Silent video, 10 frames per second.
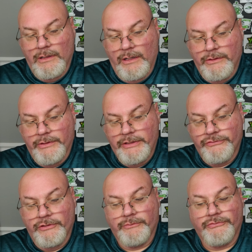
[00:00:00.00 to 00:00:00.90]
under any
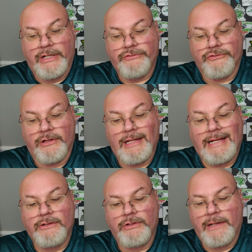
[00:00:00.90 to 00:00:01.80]
circumstances,
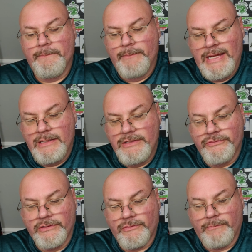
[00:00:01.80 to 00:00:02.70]
light duty. Man,
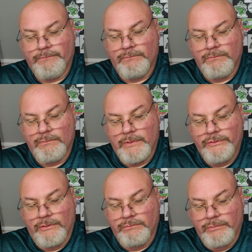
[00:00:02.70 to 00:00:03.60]
these things are,
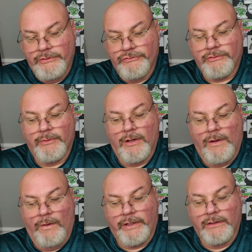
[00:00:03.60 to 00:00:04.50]
these are some
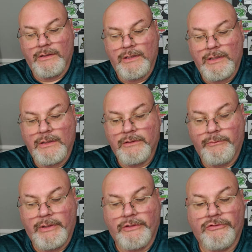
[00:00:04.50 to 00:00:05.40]
honking,
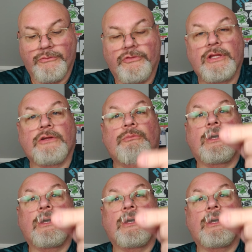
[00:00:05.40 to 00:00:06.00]
made out of some thick